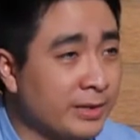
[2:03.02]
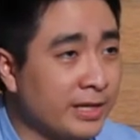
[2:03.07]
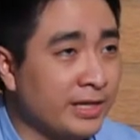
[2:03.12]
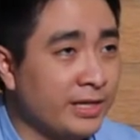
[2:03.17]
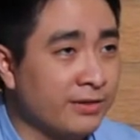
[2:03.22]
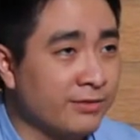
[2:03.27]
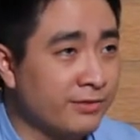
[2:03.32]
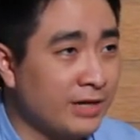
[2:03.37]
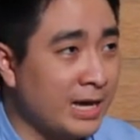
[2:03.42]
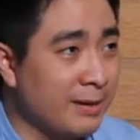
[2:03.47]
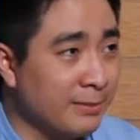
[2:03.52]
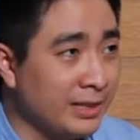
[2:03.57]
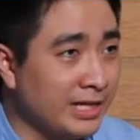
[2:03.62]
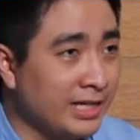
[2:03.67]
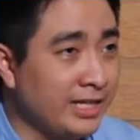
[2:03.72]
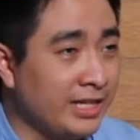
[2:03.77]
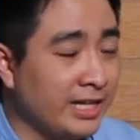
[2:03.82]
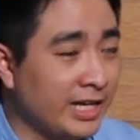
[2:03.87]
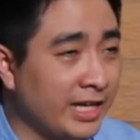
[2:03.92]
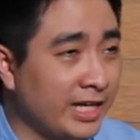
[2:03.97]
my
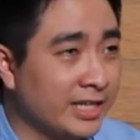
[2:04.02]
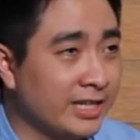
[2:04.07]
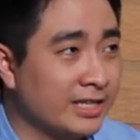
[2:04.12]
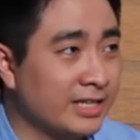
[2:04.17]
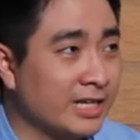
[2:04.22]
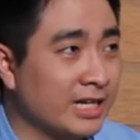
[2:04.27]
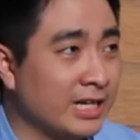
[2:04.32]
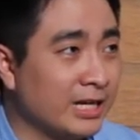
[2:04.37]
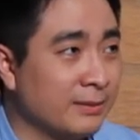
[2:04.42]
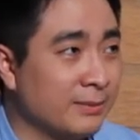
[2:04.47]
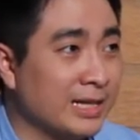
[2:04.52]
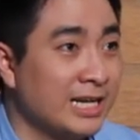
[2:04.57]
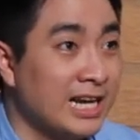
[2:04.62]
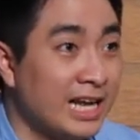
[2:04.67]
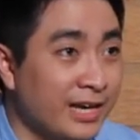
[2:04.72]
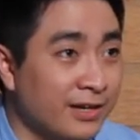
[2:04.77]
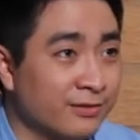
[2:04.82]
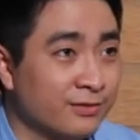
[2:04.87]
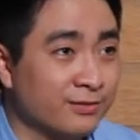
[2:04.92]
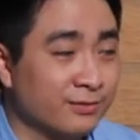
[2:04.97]
family and my
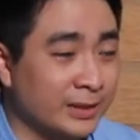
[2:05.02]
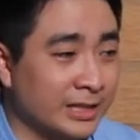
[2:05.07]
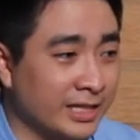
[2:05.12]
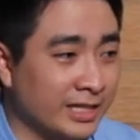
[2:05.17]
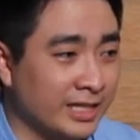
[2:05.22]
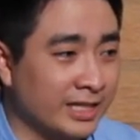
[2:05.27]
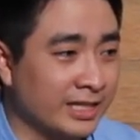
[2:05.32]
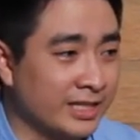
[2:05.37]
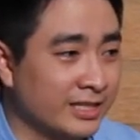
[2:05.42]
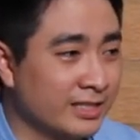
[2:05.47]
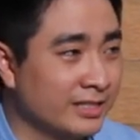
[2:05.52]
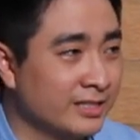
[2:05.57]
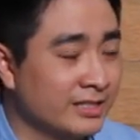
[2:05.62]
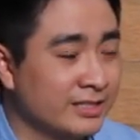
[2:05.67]
life by